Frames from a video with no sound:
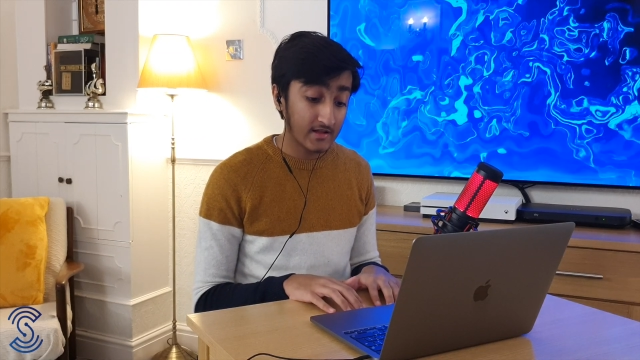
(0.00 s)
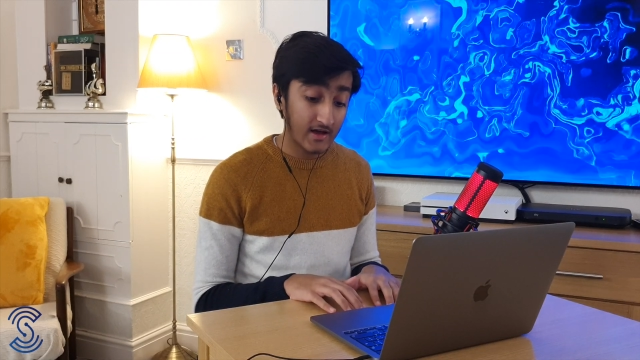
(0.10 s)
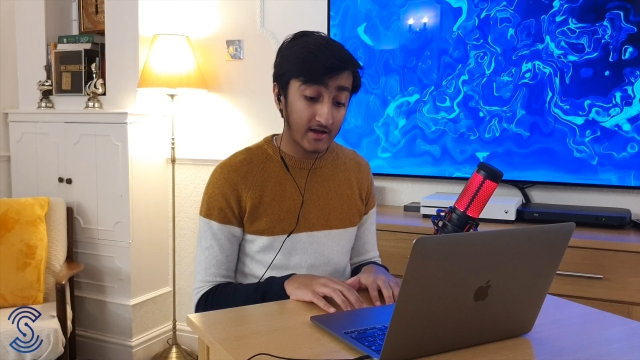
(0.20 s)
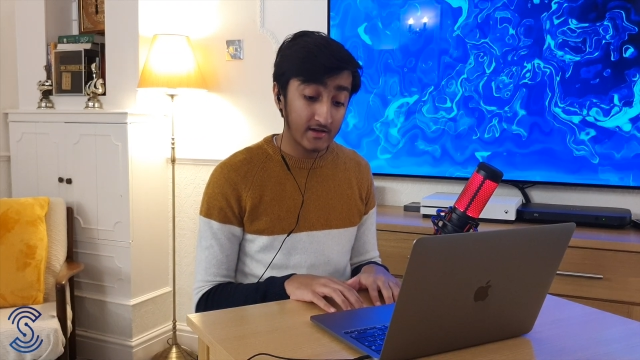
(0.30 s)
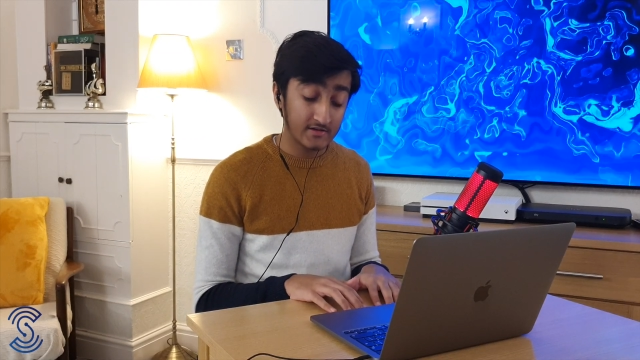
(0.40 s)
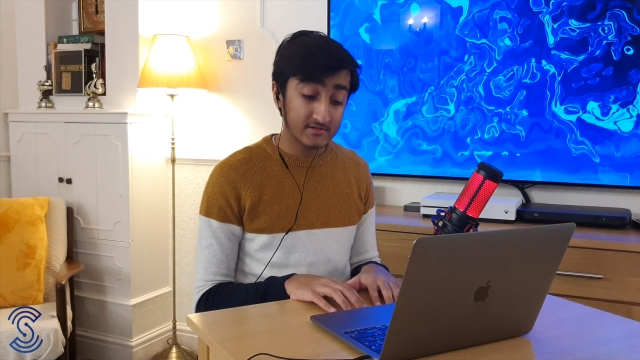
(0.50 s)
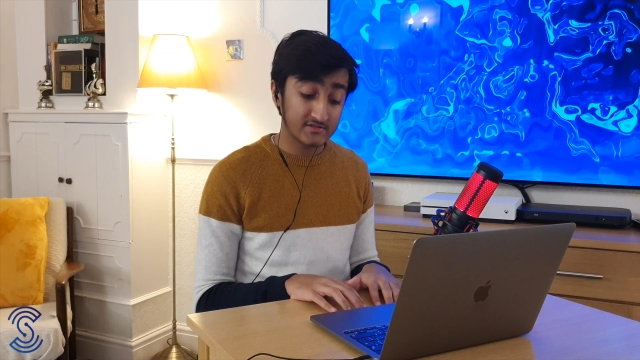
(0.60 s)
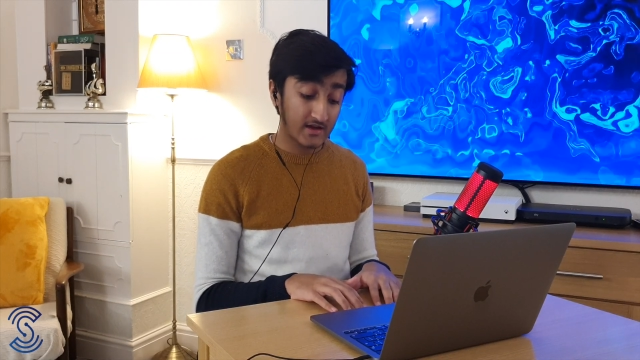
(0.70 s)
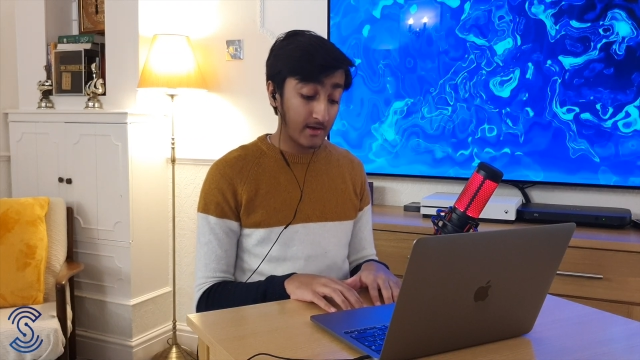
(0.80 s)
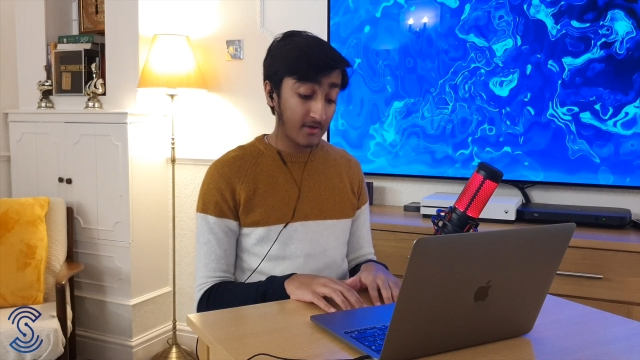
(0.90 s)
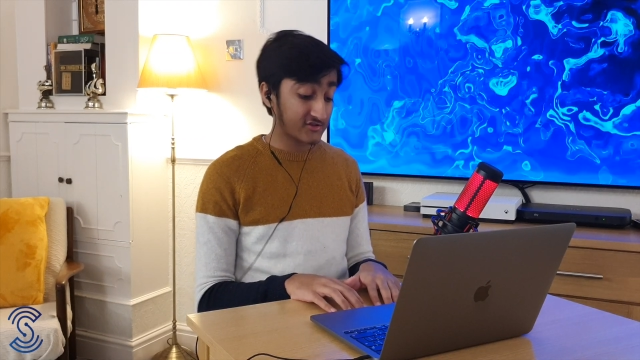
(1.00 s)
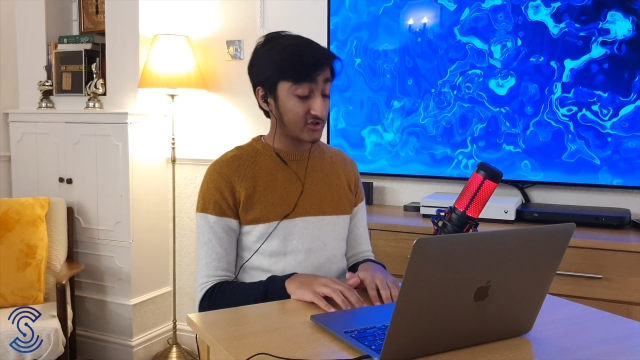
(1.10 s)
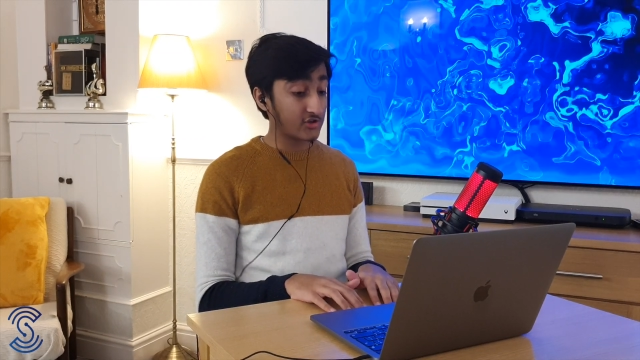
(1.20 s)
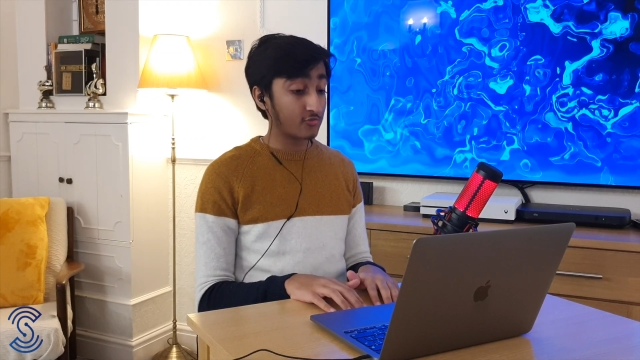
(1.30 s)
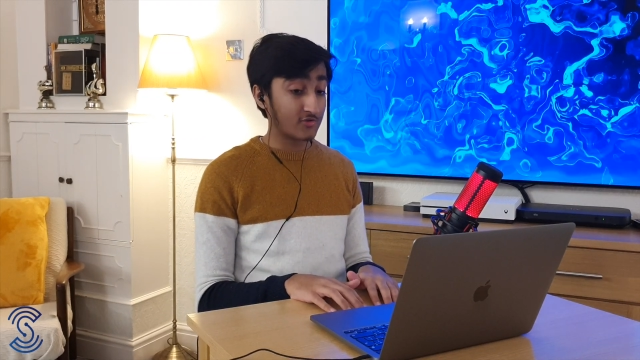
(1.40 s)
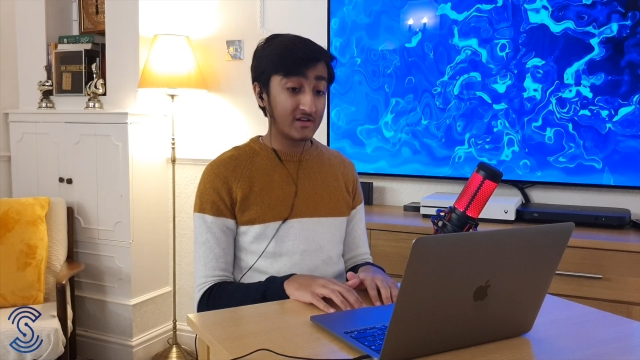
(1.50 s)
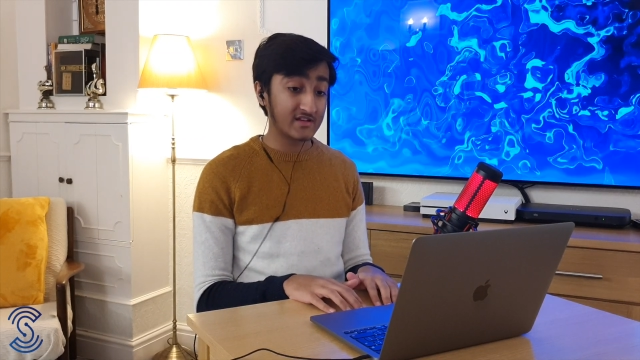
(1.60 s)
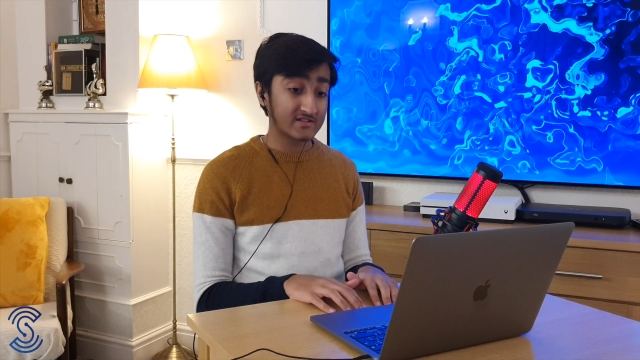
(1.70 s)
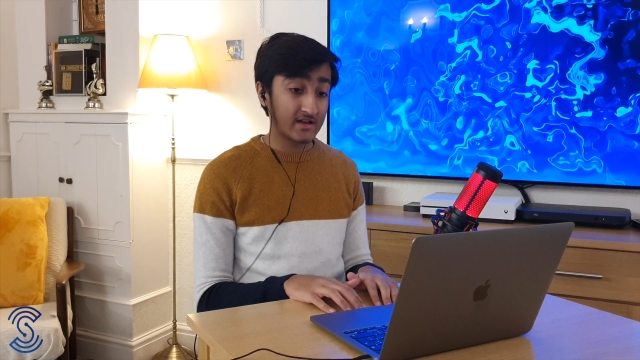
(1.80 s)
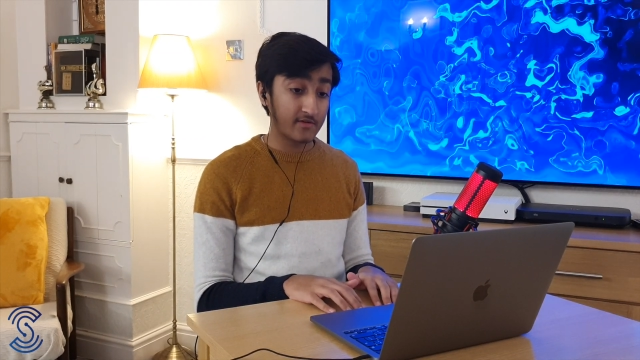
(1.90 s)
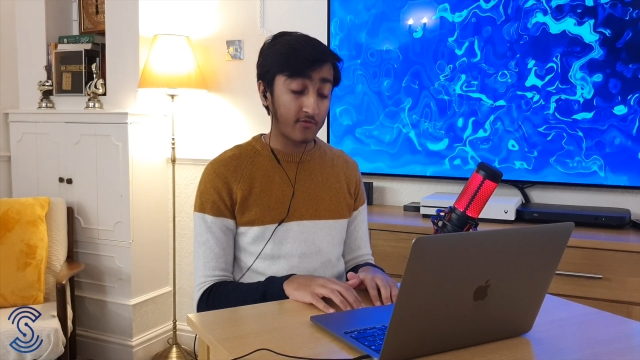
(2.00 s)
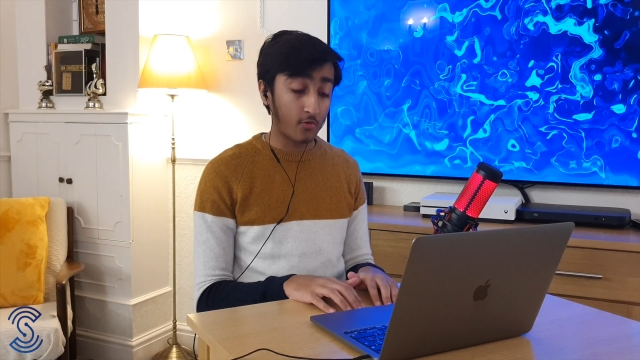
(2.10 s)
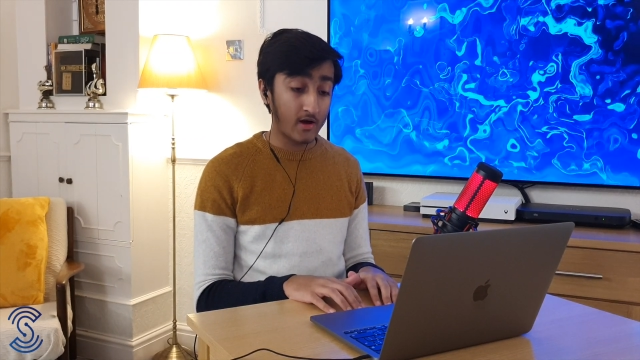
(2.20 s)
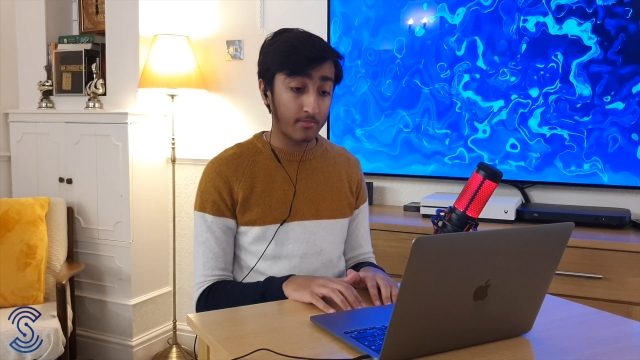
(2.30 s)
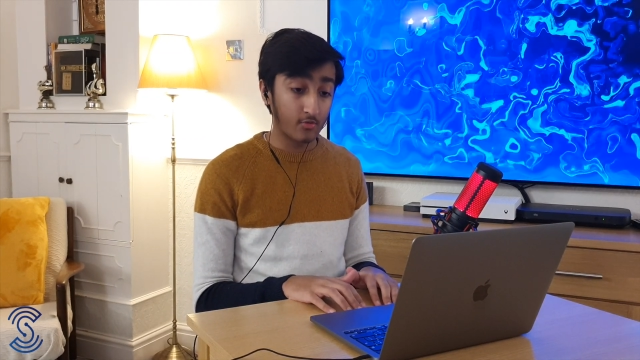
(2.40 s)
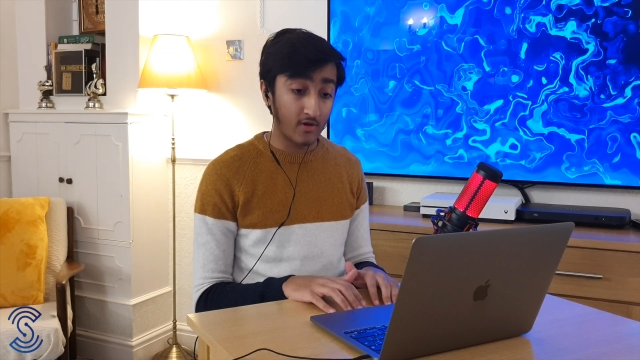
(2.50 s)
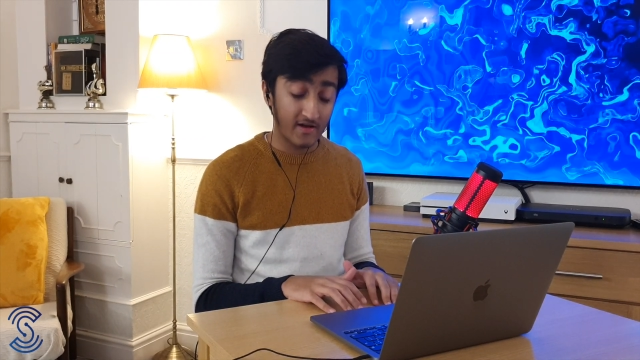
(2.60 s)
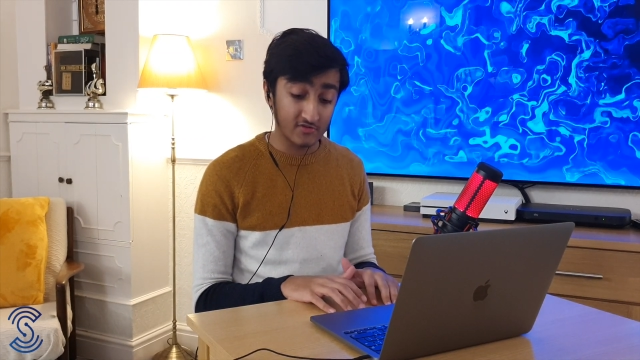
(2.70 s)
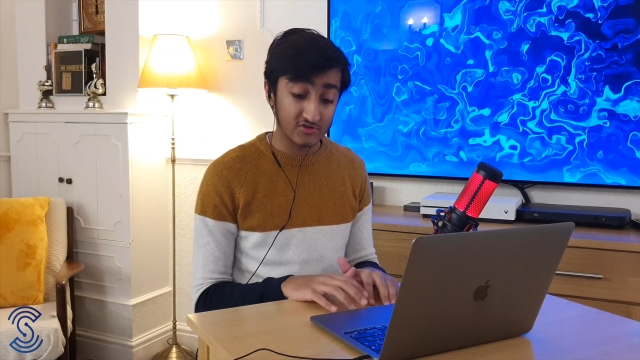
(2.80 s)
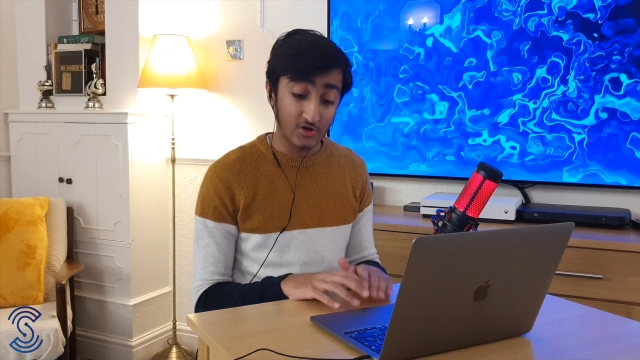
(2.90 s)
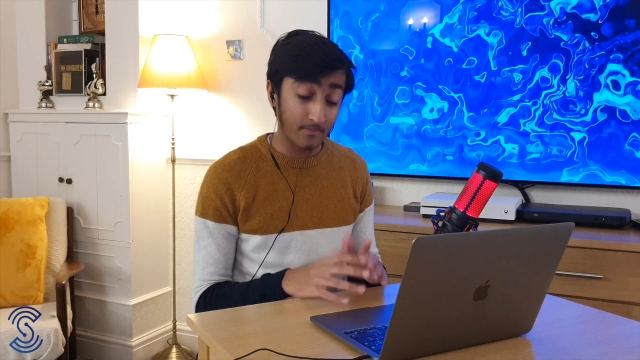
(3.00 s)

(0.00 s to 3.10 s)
And I'm actually really excited for what Apple have in stock.